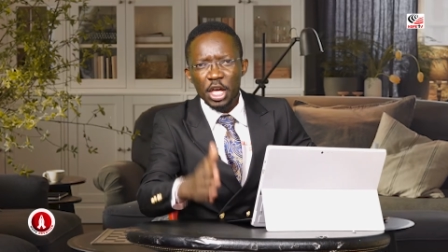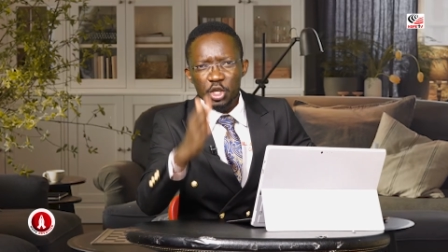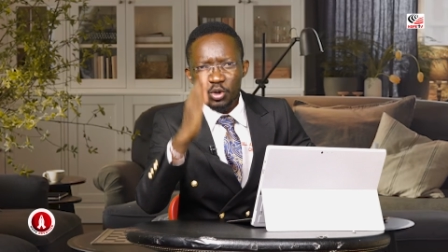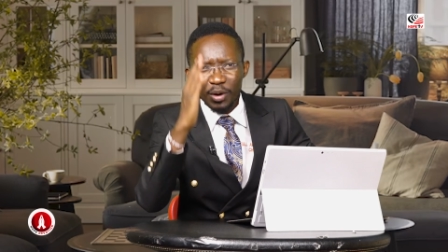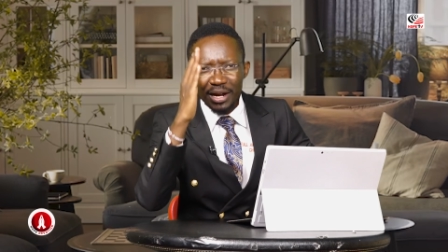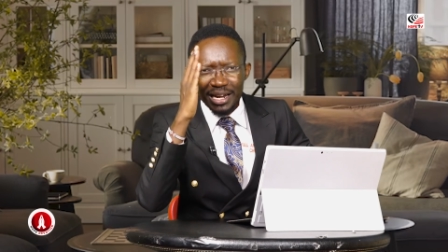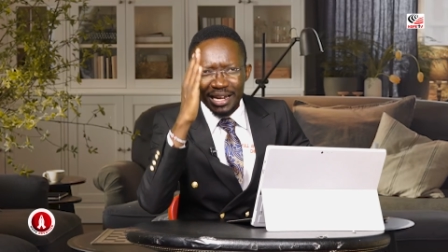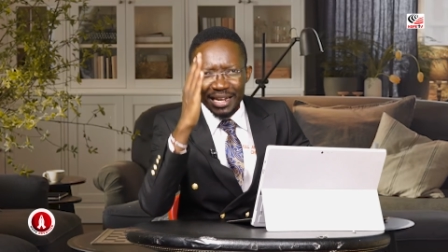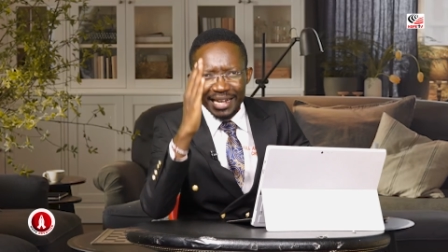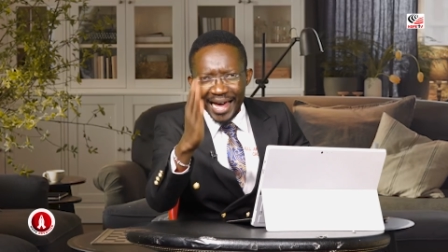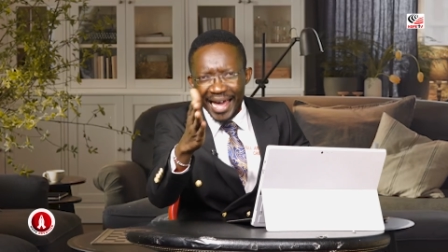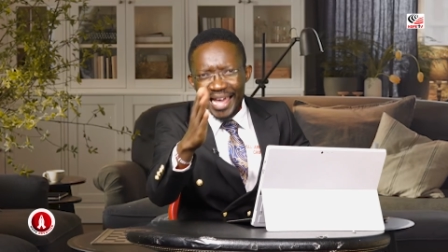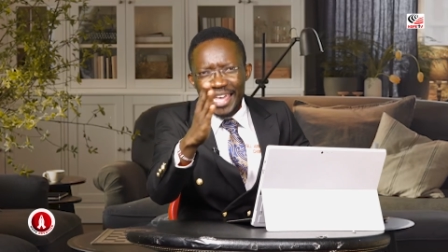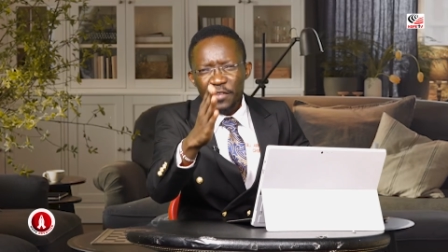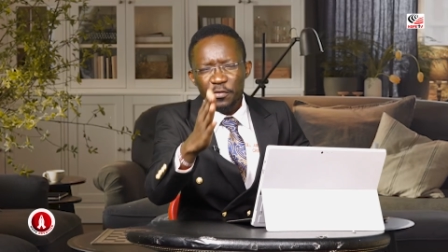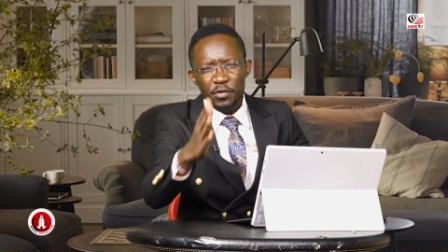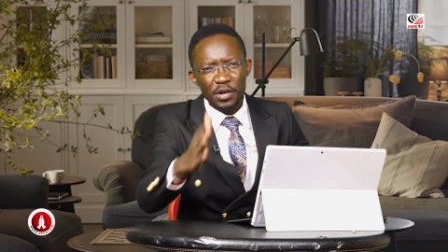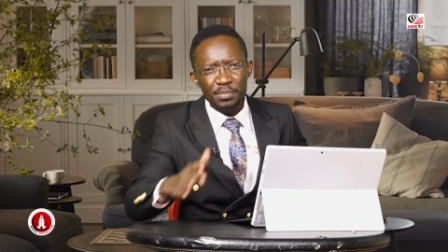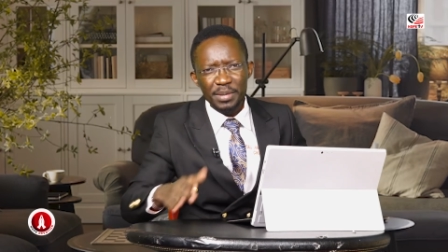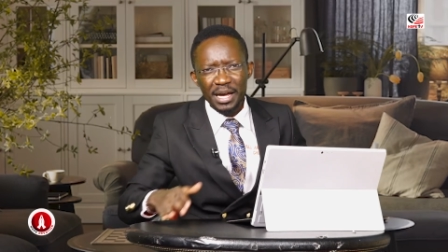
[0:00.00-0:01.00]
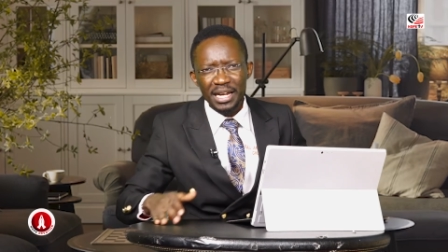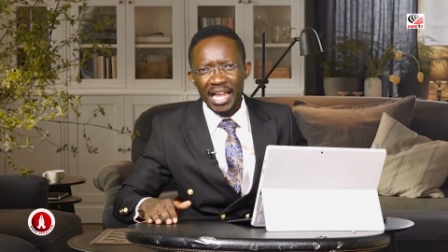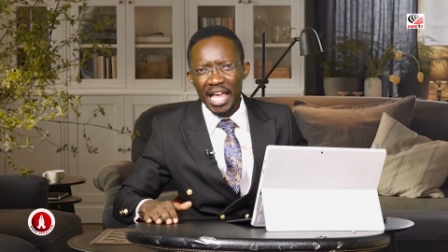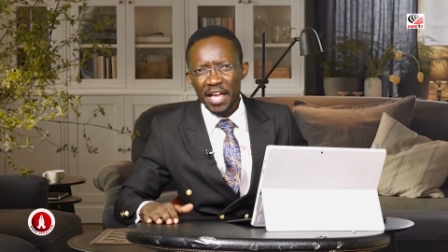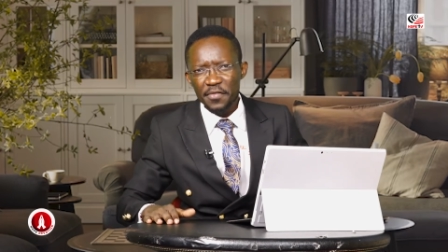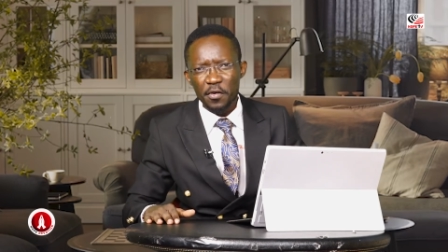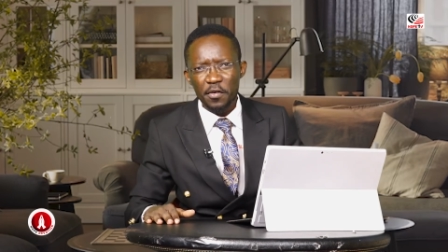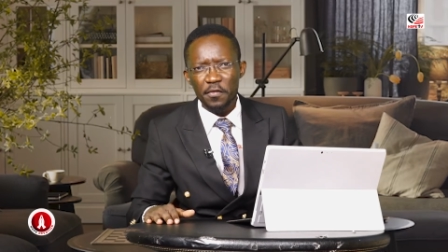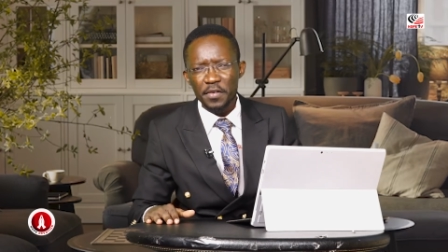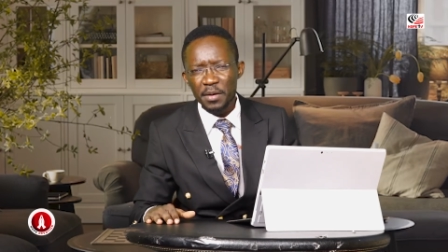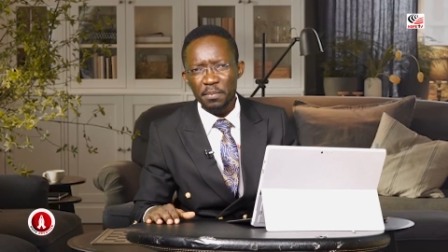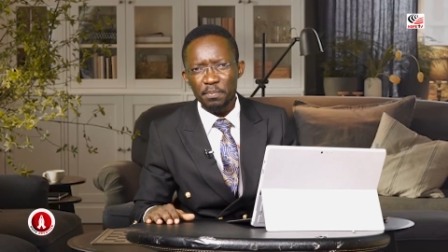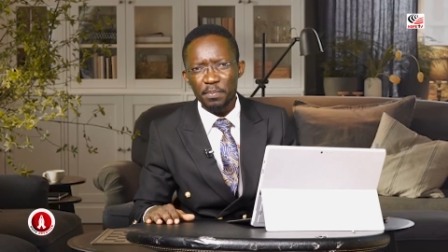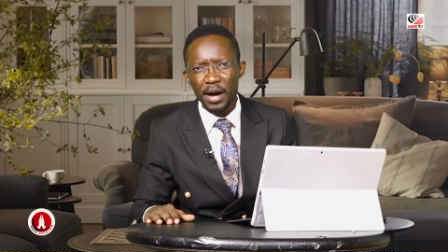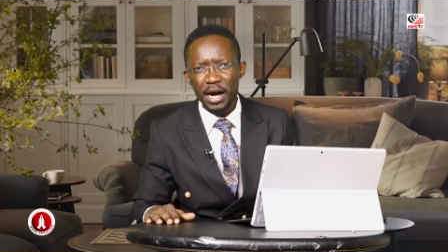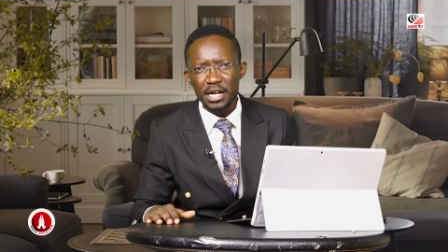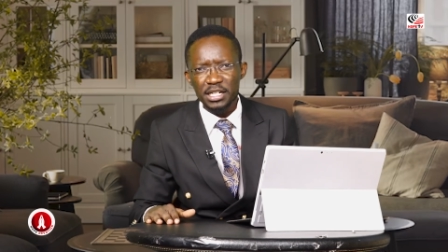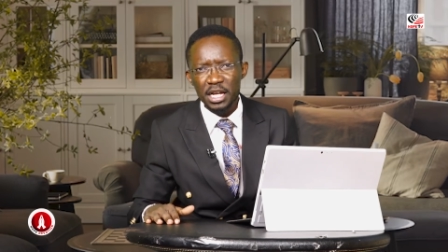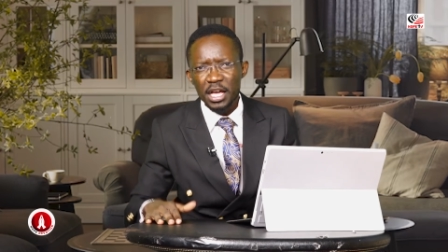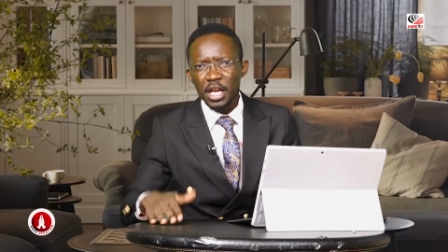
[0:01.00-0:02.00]
Your life will be a life of
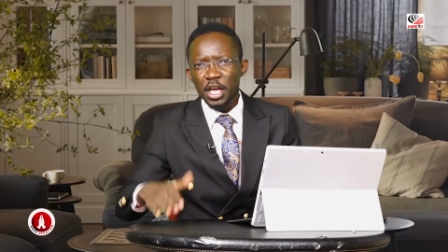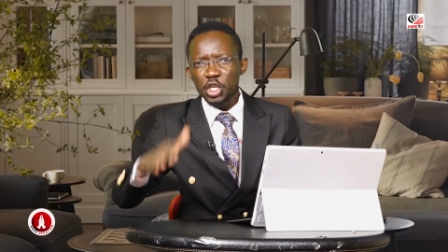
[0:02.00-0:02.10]
impact.